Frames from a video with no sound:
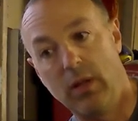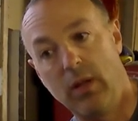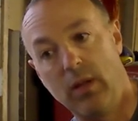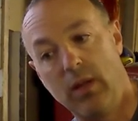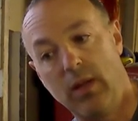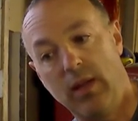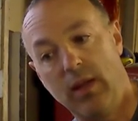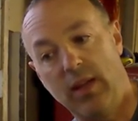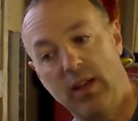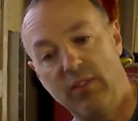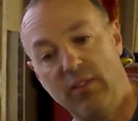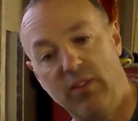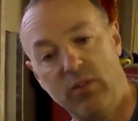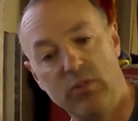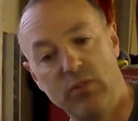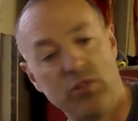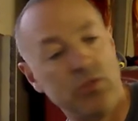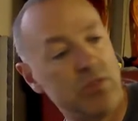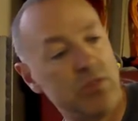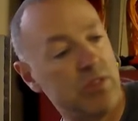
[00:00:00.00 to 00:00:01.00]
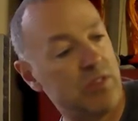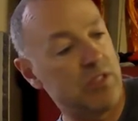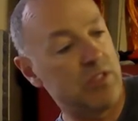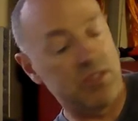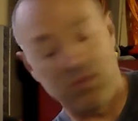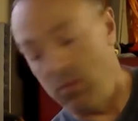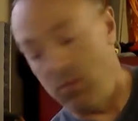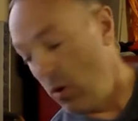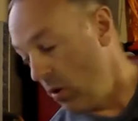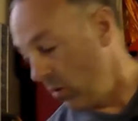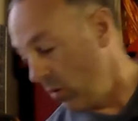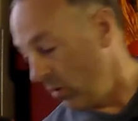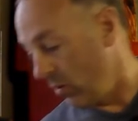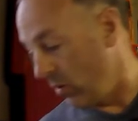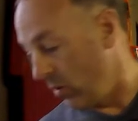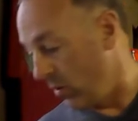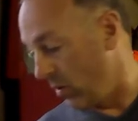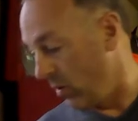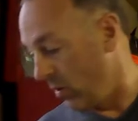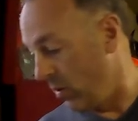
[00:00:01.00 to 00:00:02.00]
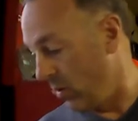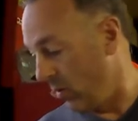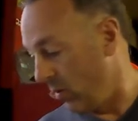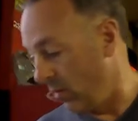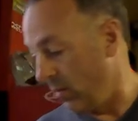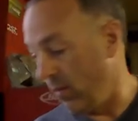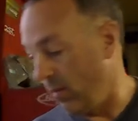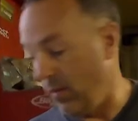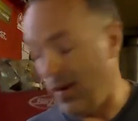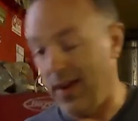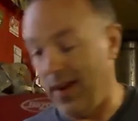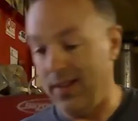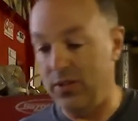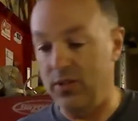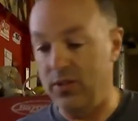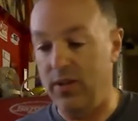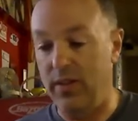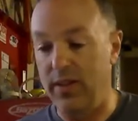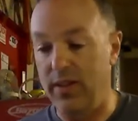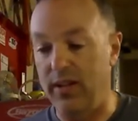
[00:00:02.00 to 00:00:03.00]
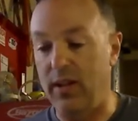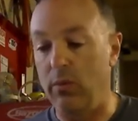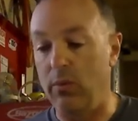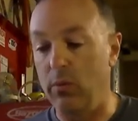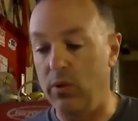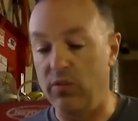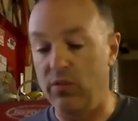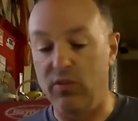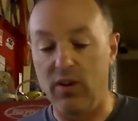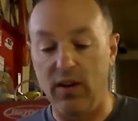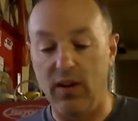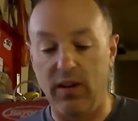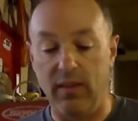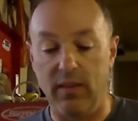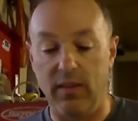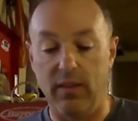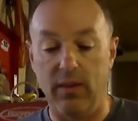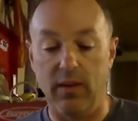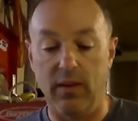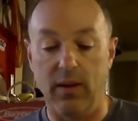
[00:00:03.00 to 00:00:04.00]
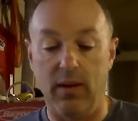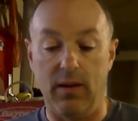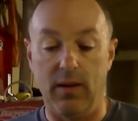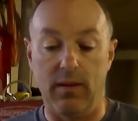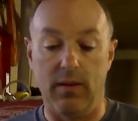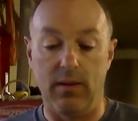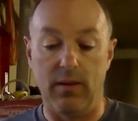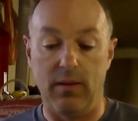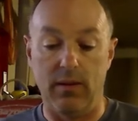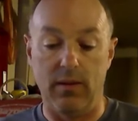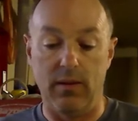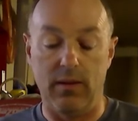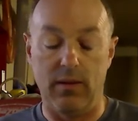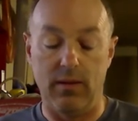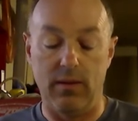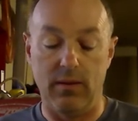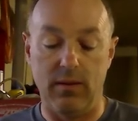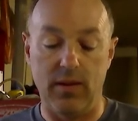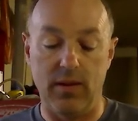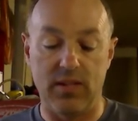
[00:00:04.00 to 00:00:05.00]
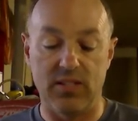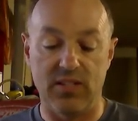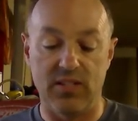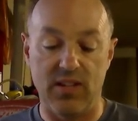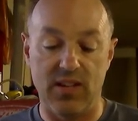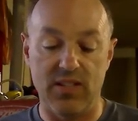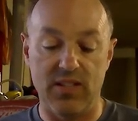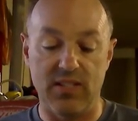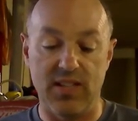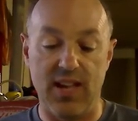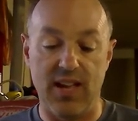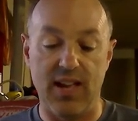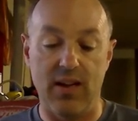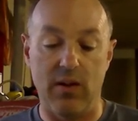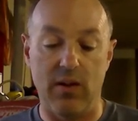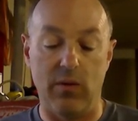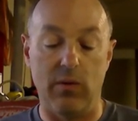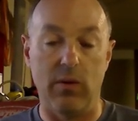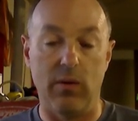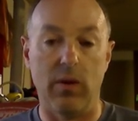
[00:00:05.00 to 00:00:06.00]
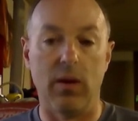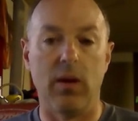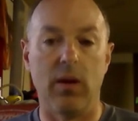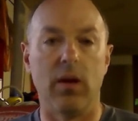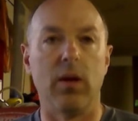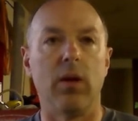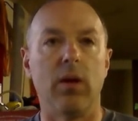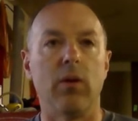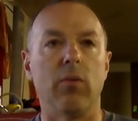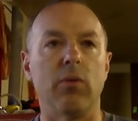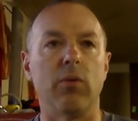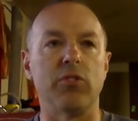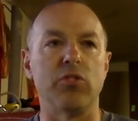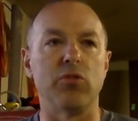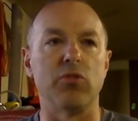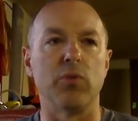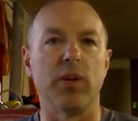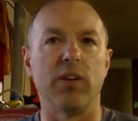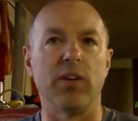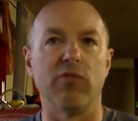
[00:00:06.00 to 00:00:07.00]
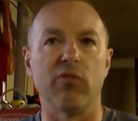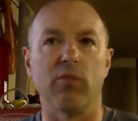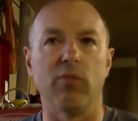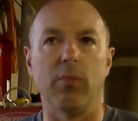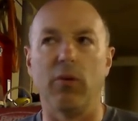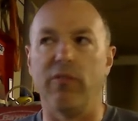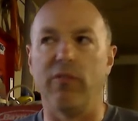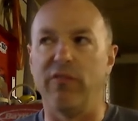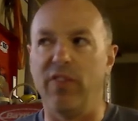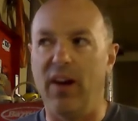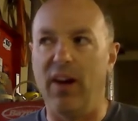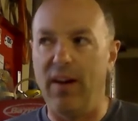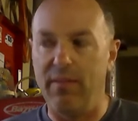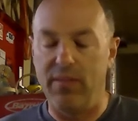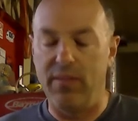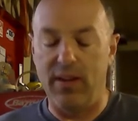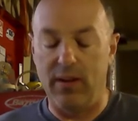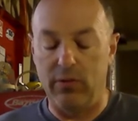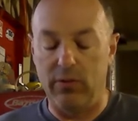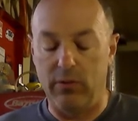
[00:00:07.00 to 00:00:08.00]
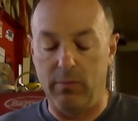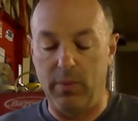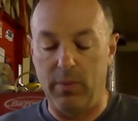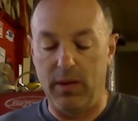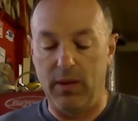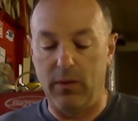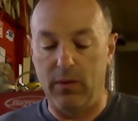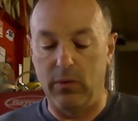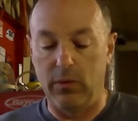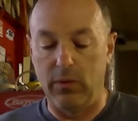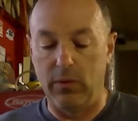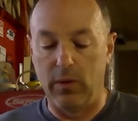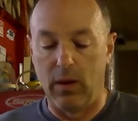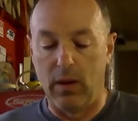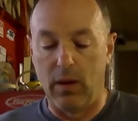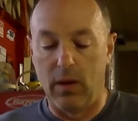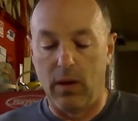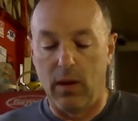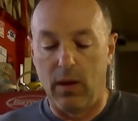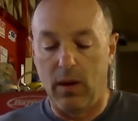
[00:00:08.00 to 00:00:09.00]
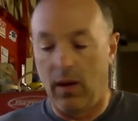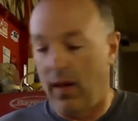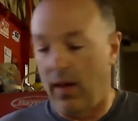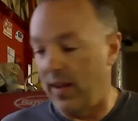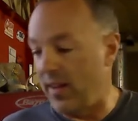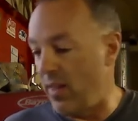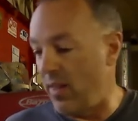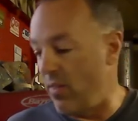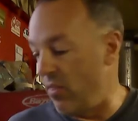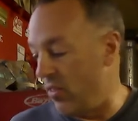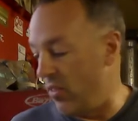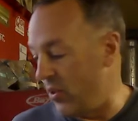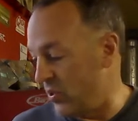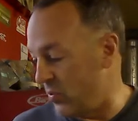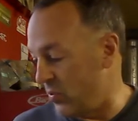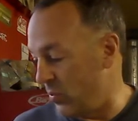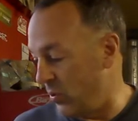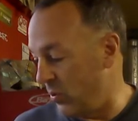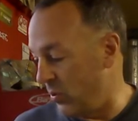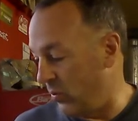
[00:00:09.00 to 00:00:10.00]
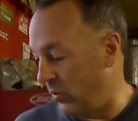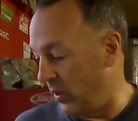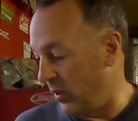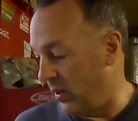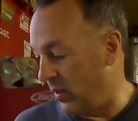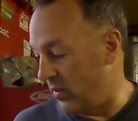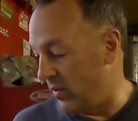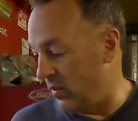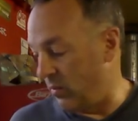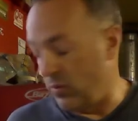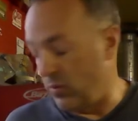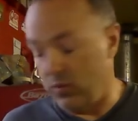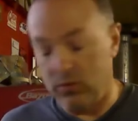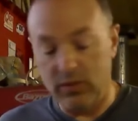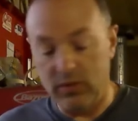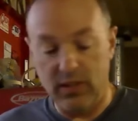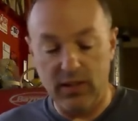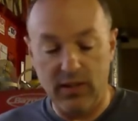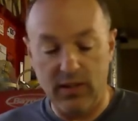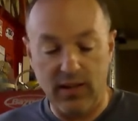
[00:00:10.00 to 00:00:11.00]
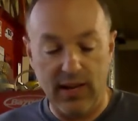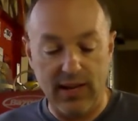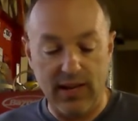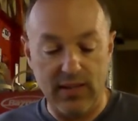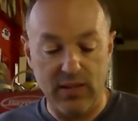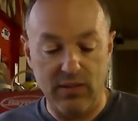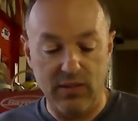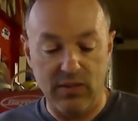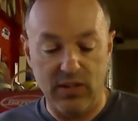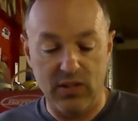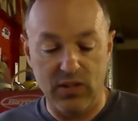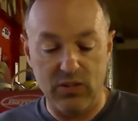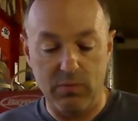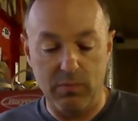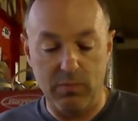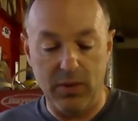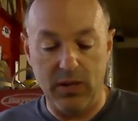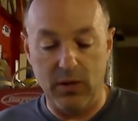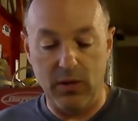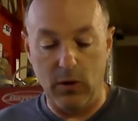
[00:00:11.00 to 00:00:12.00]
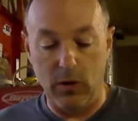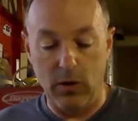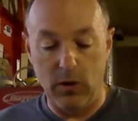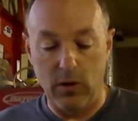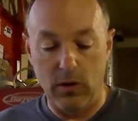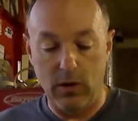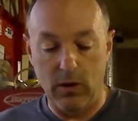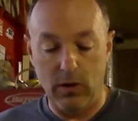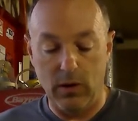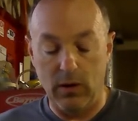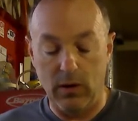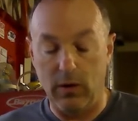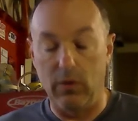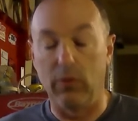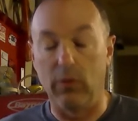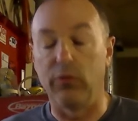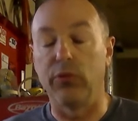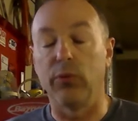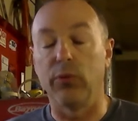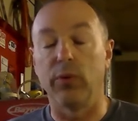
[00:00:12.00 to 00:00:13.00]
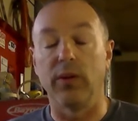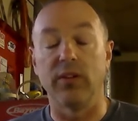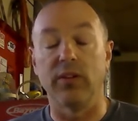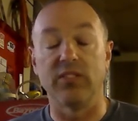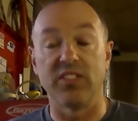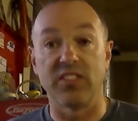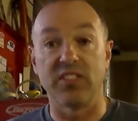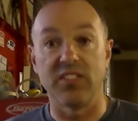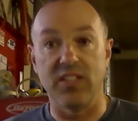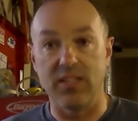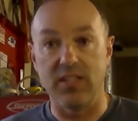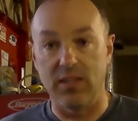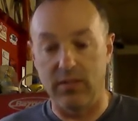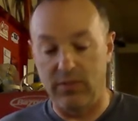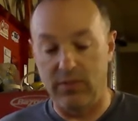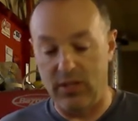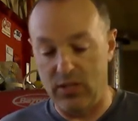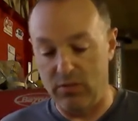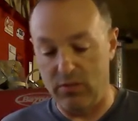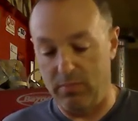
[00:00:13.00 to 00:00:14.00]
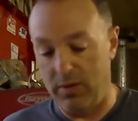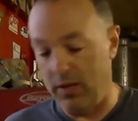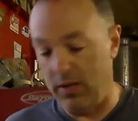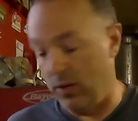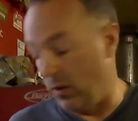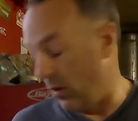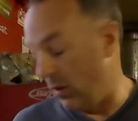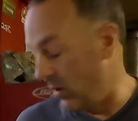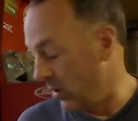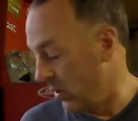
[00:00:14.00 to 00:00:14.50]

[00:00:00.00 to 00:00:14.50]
And if I was using a smaller ratchet, I think I would have gotten the uh, next size down, which is rated for about five thousand pounds. I got this one only because it was only an eighth of an inch bigger, or, or sorry, a sixteenth of an inch bigger.